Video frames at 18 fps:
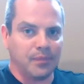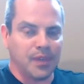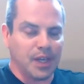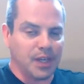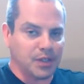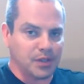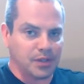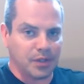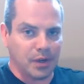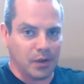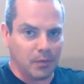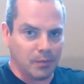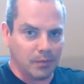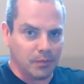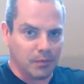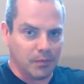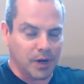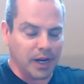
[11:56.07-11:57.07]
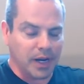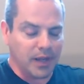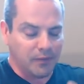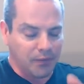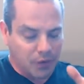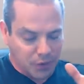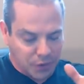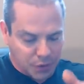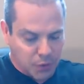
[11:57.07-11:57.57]
Yes or no? Right.
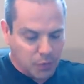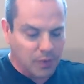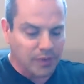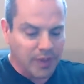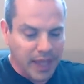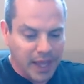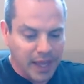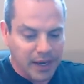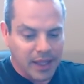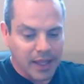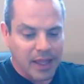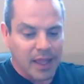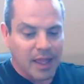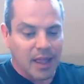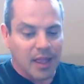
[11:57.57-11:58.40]
If you're doing that,